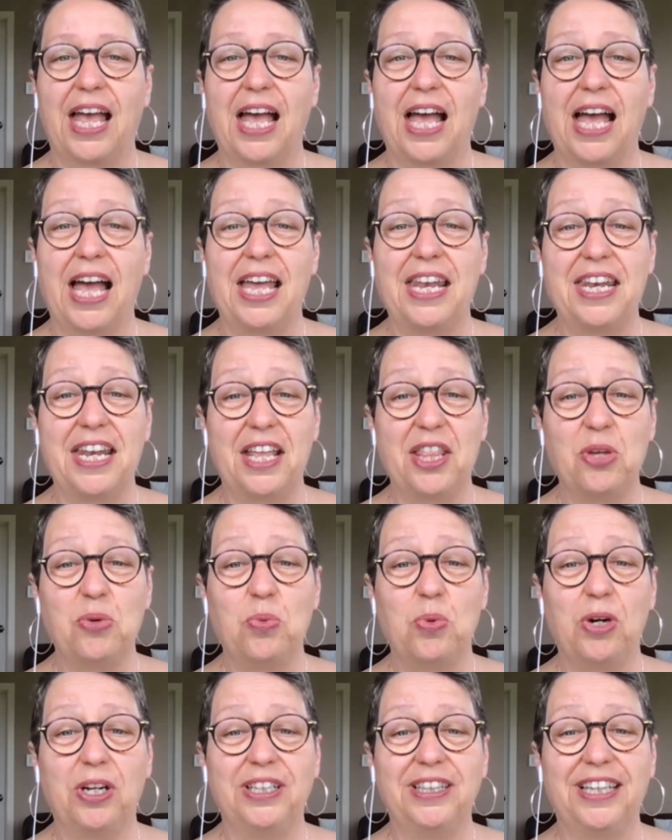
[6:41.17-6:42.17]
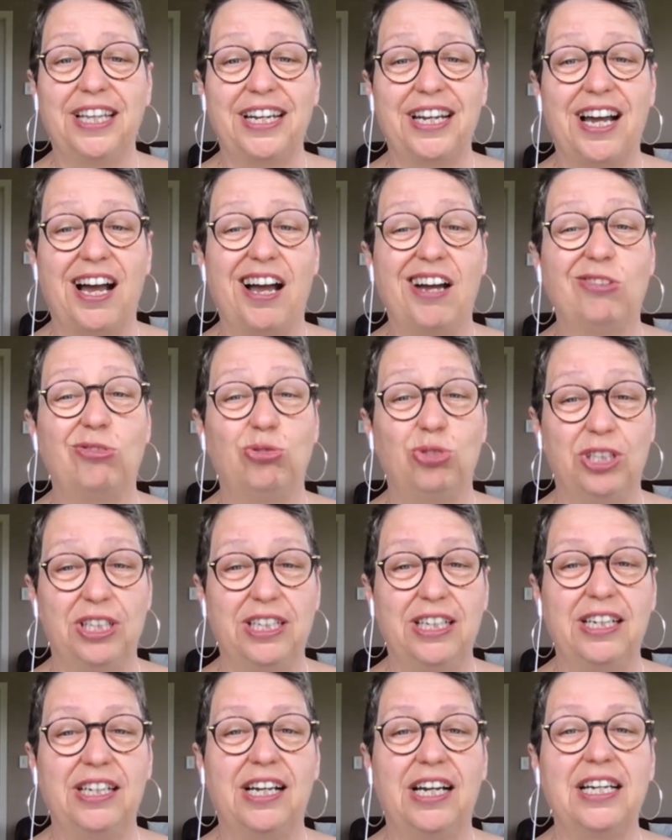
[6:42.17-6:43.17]
Another one that I
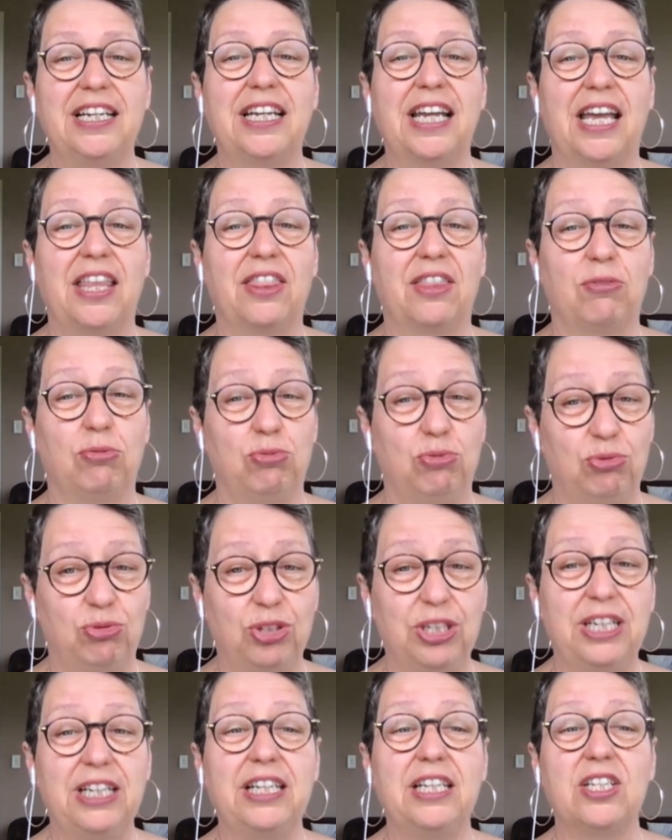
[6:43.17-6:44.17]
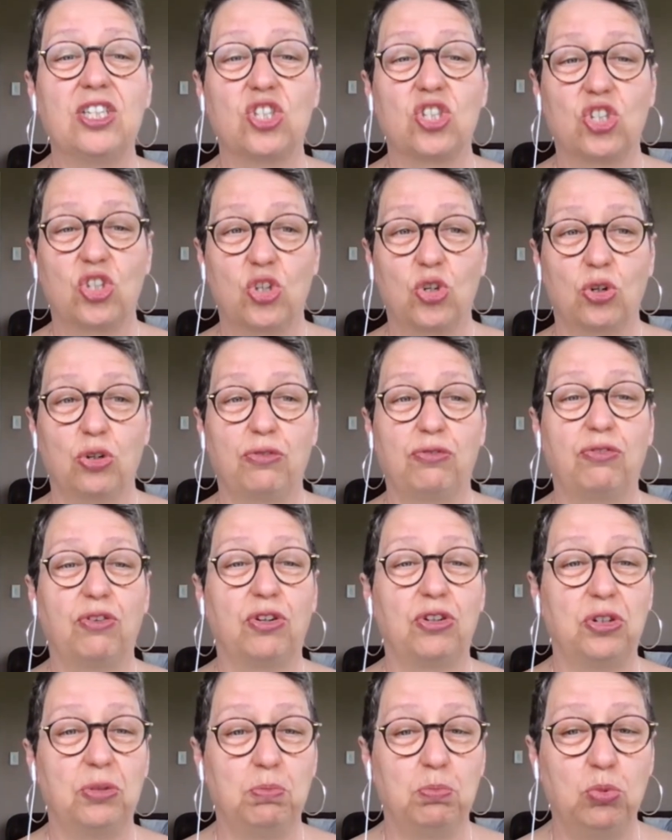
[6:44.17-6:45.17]
really like and really is good for
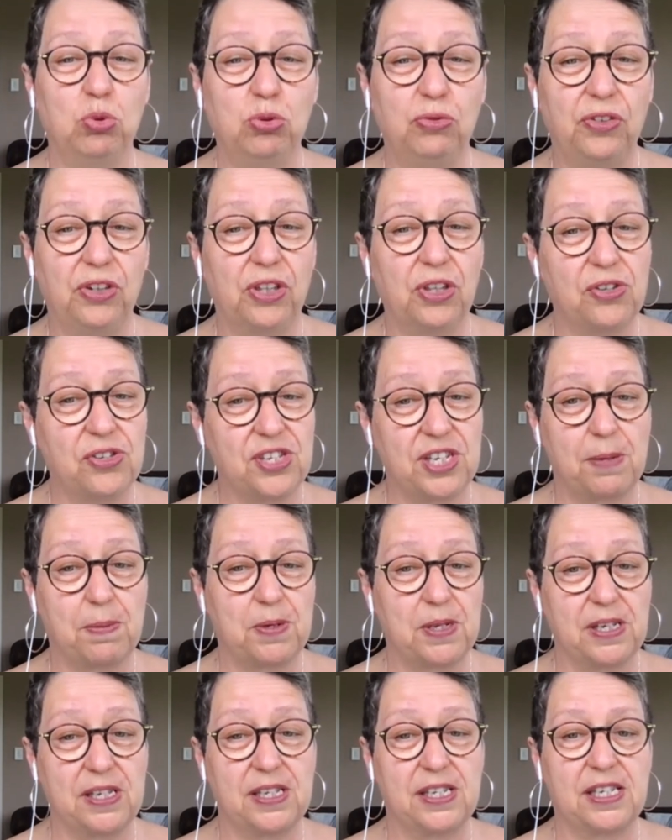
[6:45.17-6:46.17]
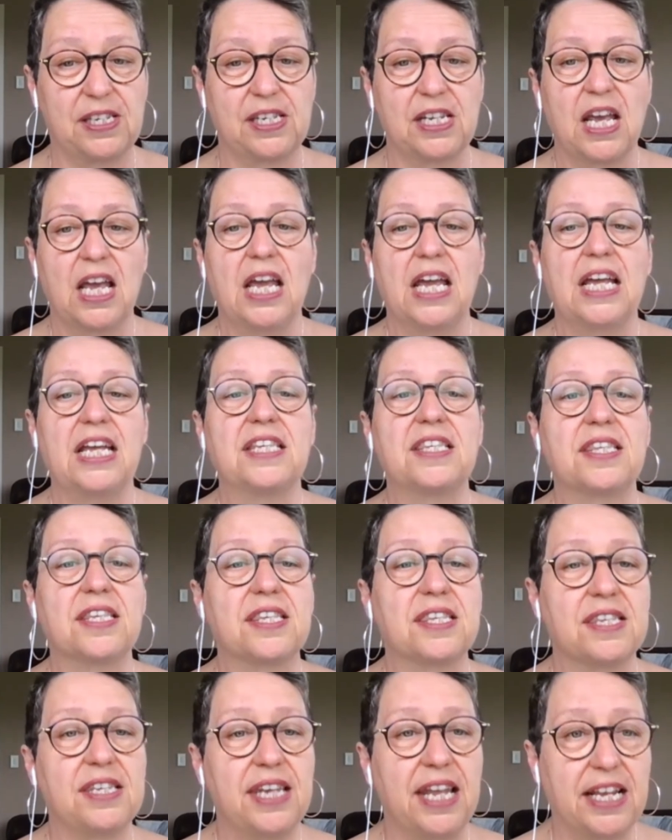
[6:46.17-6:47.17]
removing the substances is the
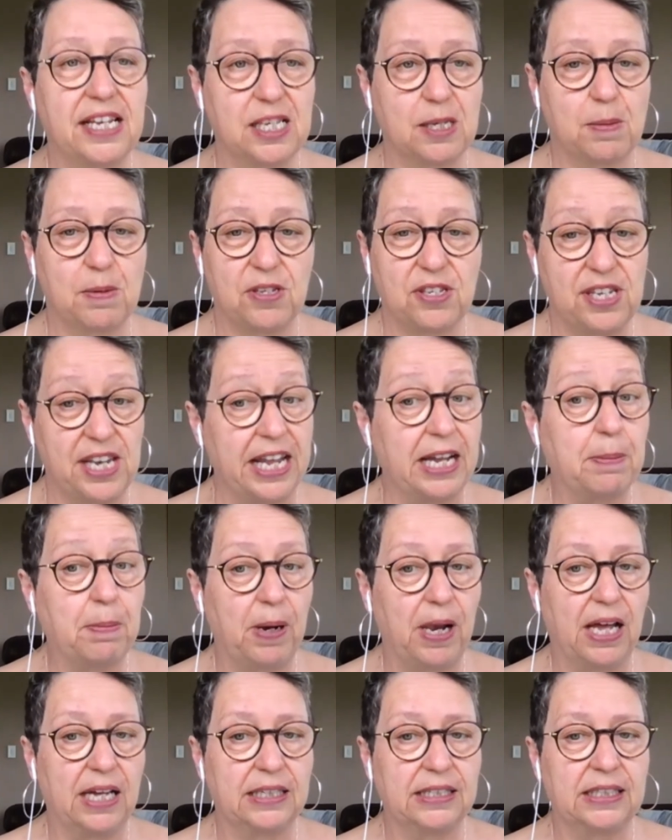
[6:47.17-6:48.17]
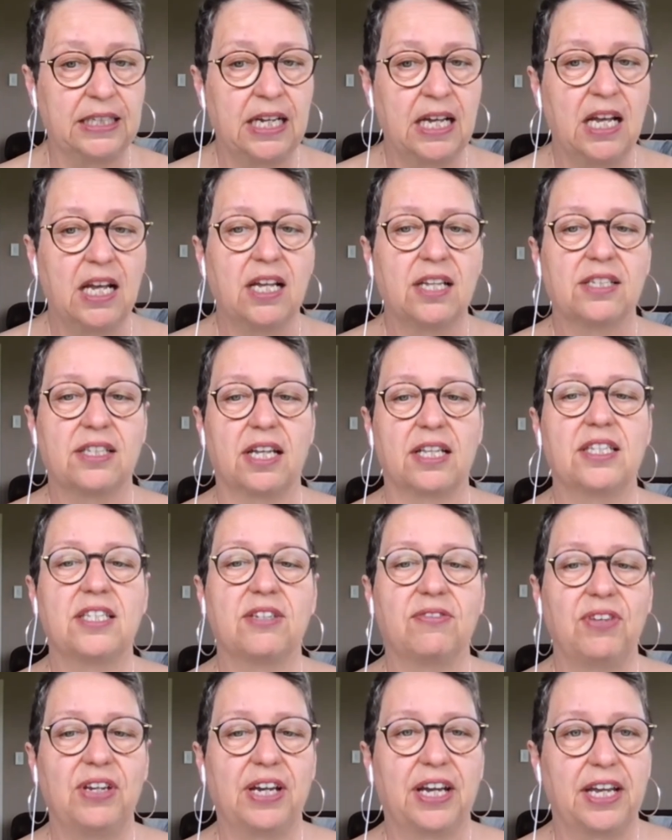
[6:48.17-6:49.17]
snake plant,
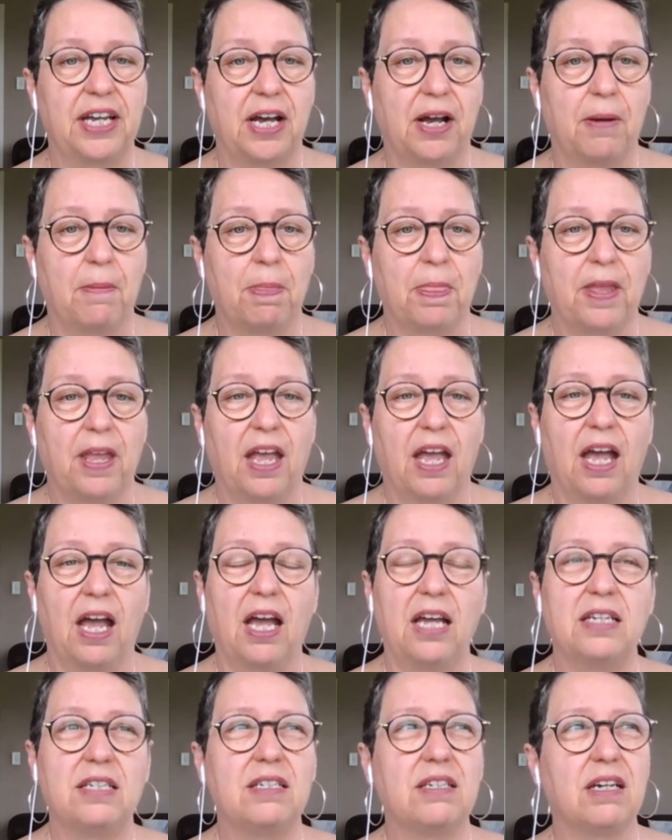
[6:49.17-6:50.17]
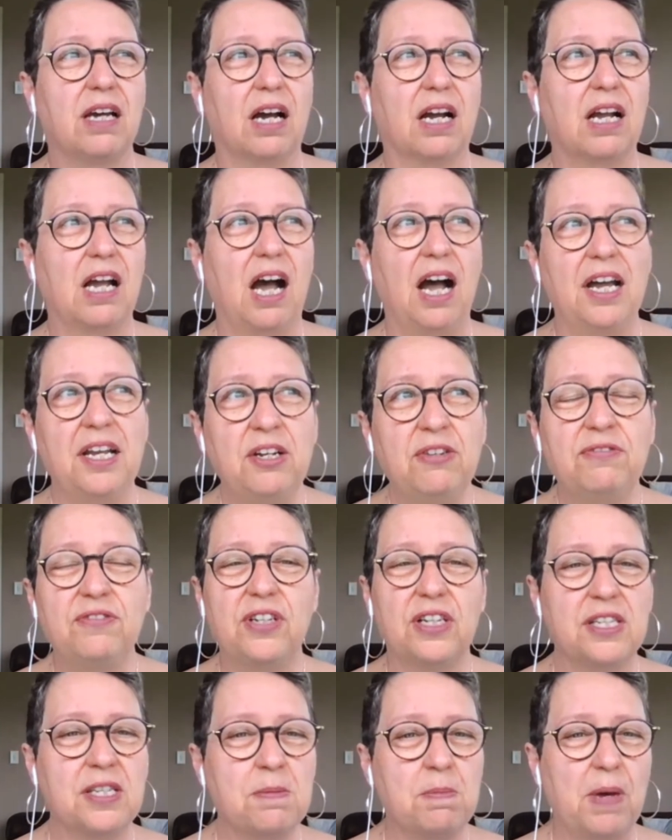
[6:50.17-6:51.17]
Sansevieria. It kind of
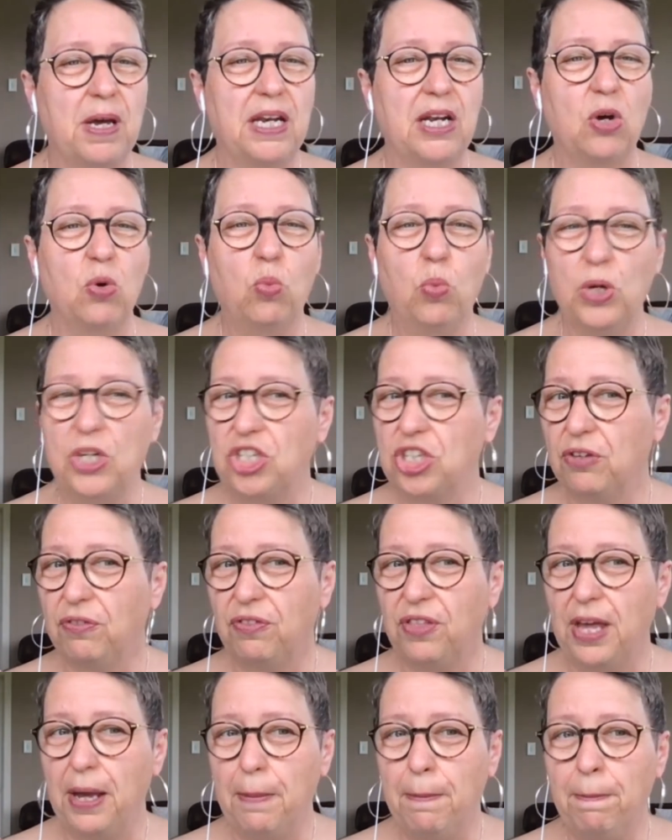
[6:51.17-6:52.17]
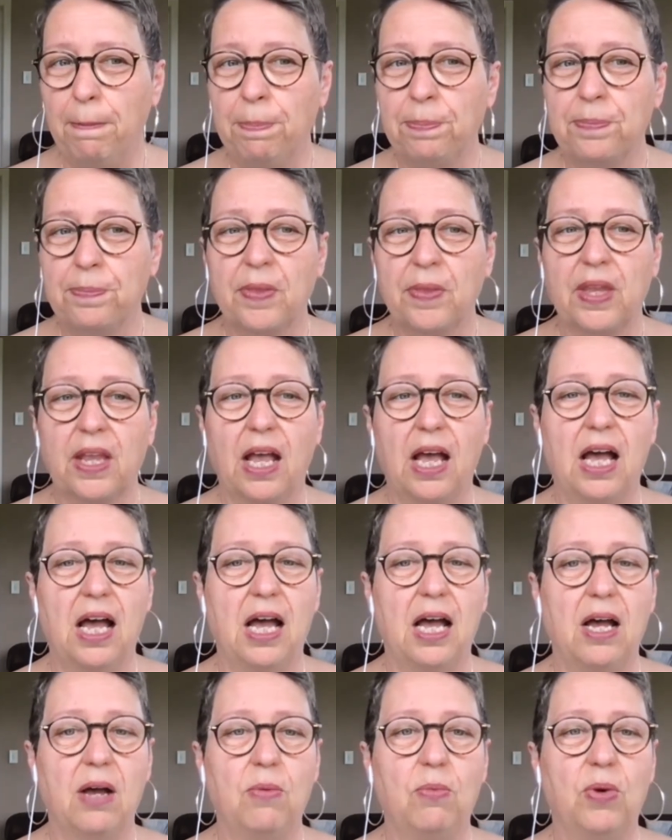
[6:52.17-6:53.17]
doesn't matter which of them,
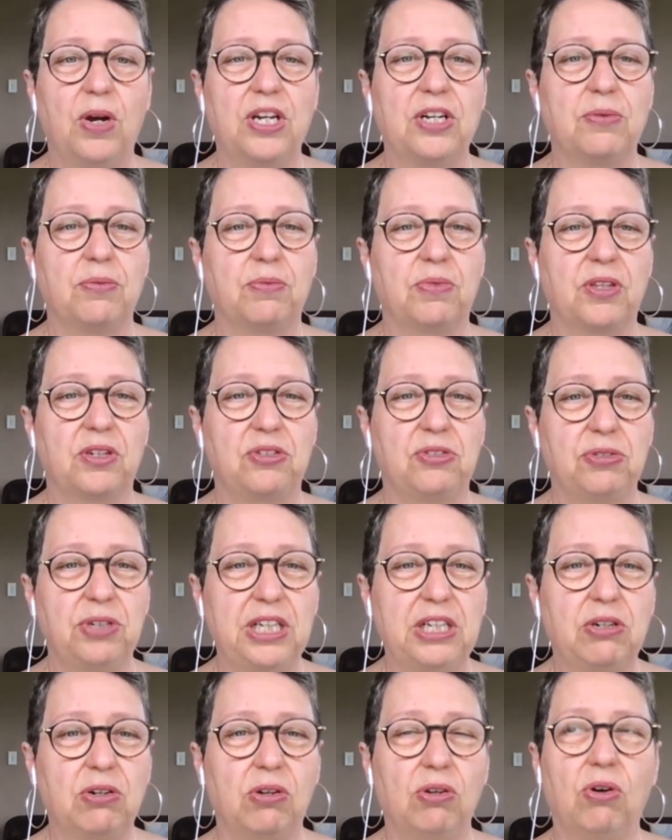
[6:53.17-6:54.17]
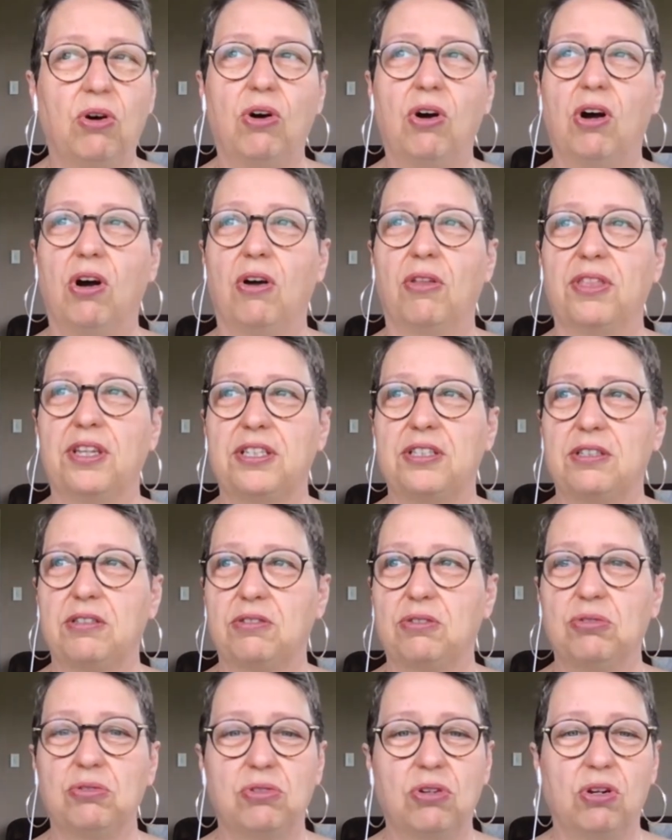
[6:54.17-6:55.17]
the tree color or the
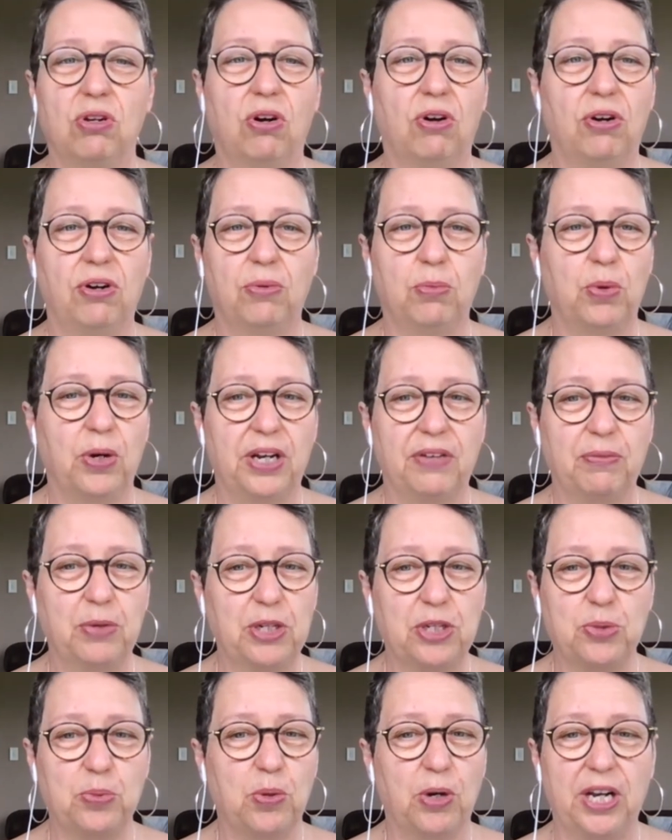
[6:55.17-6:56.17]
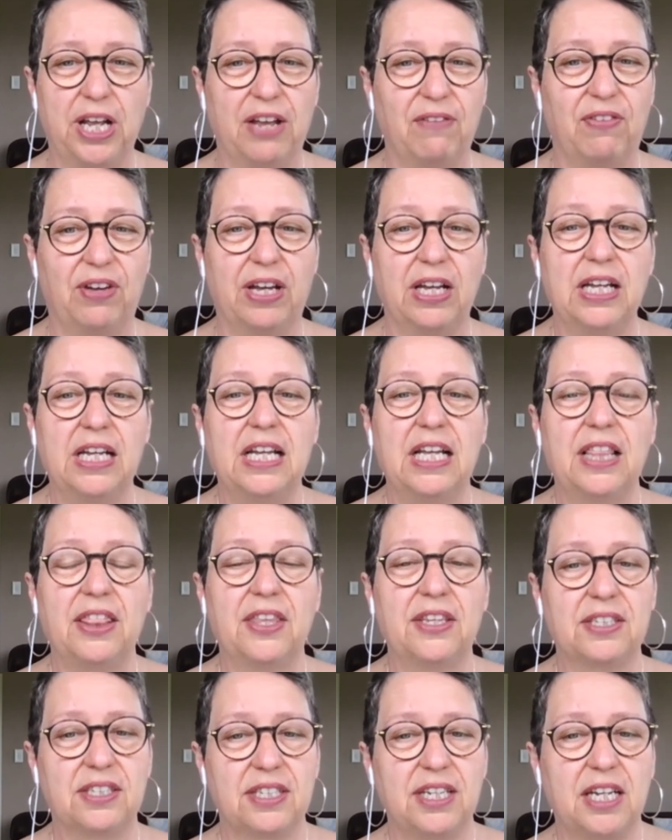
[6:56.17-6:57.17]
two color or what, which one ever, the
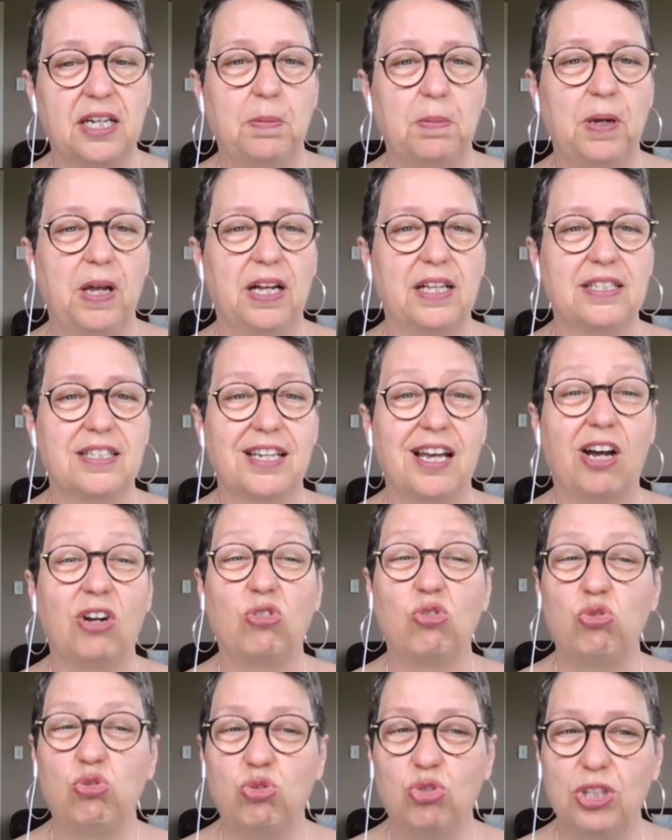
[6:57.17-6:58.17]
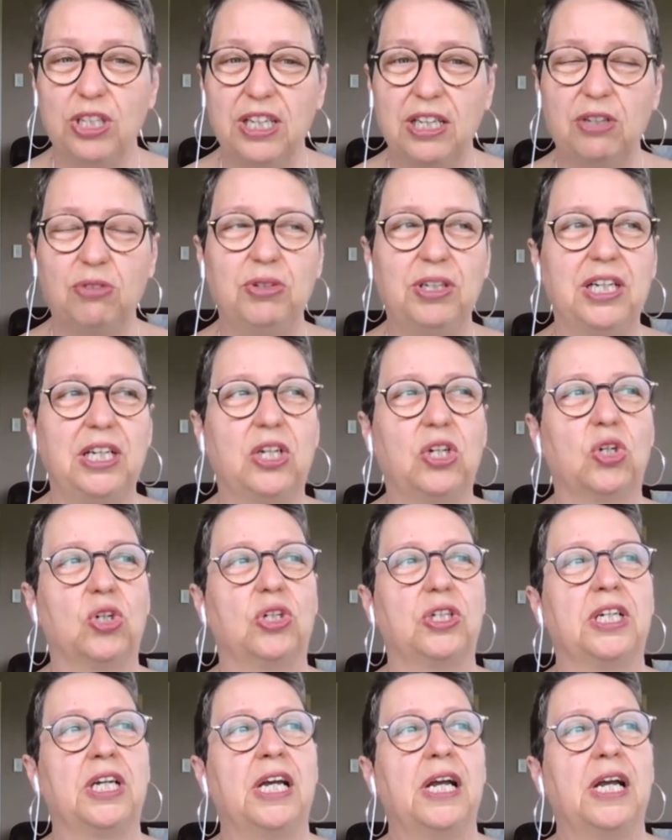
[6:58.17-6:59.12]
snake plants are really, really good.